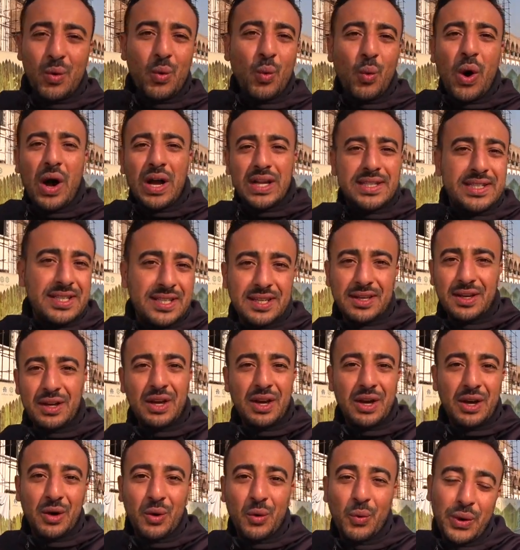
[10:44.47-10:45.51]
what
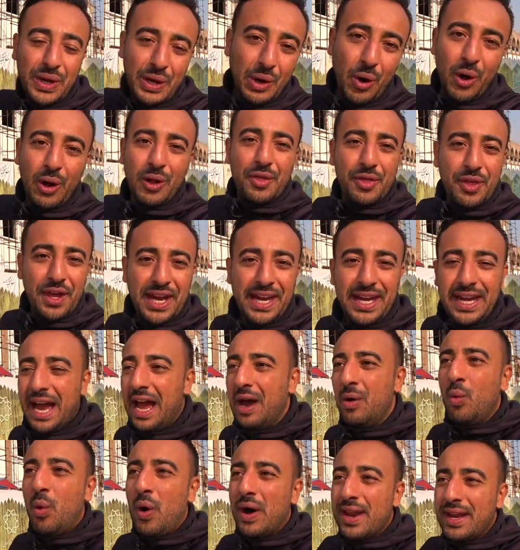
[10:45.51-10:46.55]
we all think
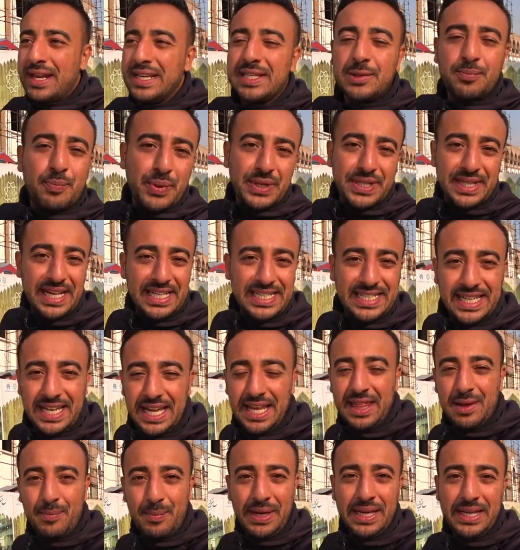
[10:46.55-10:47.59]
and what is presented
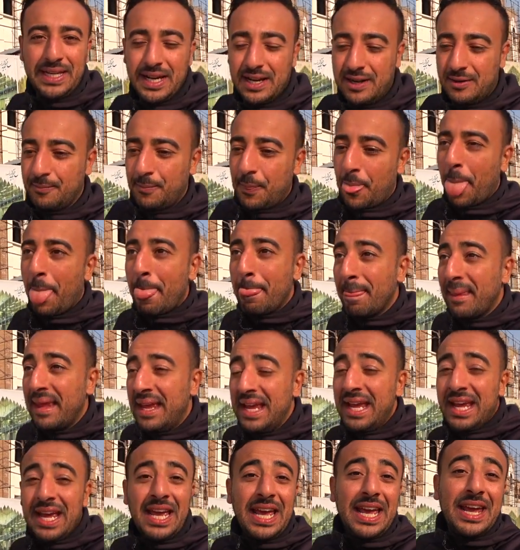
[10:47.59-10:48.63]
in the media.
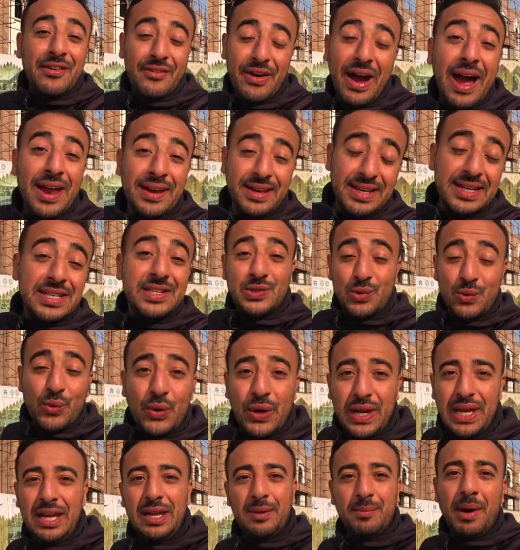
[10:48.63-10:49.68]
Iran is
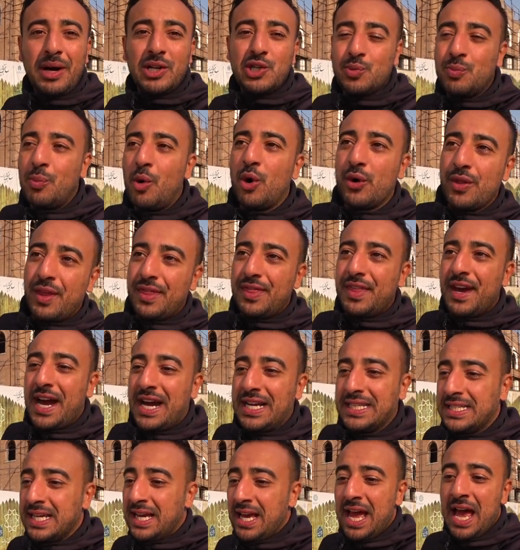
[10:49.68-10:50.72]
really much more than
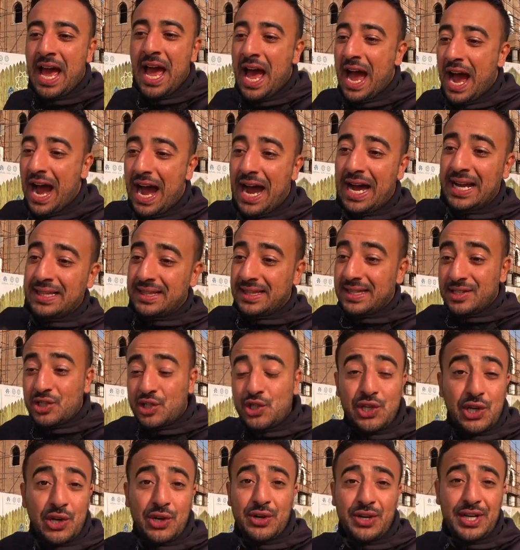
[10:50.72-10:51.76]
that, and
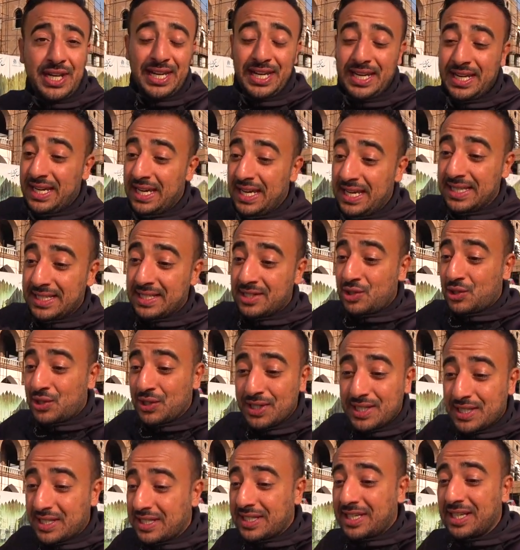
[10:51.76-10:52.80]
this journey is
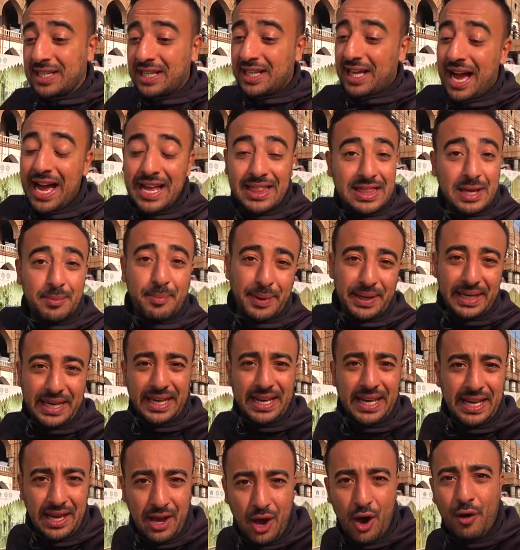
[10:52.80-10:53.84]
just still at the
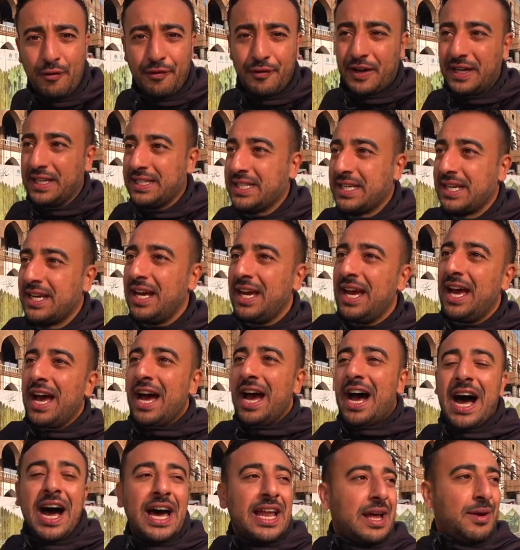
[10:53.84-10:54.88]
beginning of it,
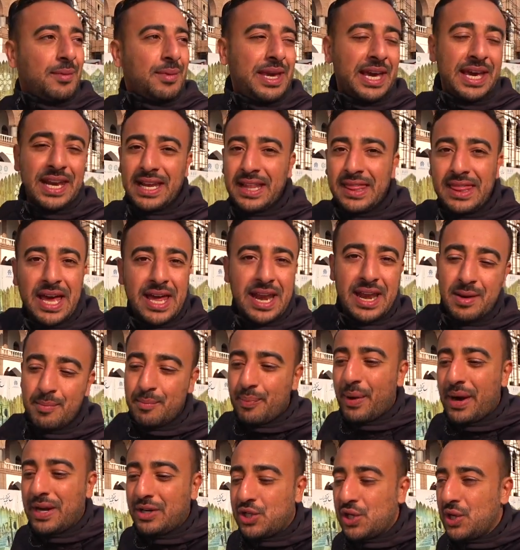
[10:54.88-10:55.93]
and I'm getting that
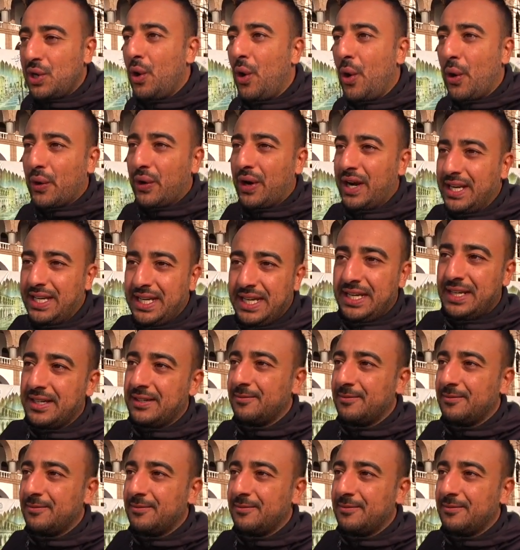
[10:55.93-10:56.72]
impression already.